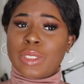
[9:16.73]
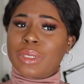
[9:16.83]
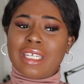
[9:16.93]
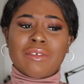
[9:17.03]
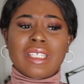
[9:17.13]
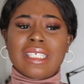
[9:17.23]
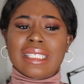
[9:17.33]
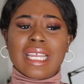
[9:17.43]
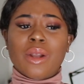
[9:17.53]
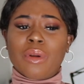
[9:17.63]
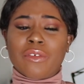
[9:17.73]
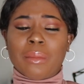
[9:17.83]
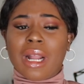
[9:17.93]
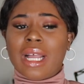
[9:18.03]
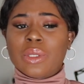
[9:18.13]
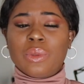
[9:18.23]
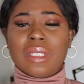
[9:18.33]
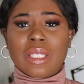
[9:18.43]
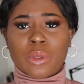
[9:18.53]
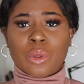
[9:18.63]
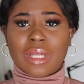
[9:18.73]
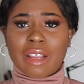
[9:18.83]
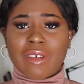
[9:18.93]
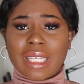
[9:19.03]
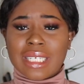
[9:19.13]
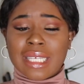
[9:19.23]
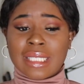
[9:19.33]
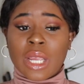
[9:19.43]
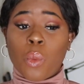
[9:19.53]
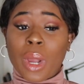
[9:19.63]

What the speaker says: So definitely staying away from guys who say they don't like Valentine's Day,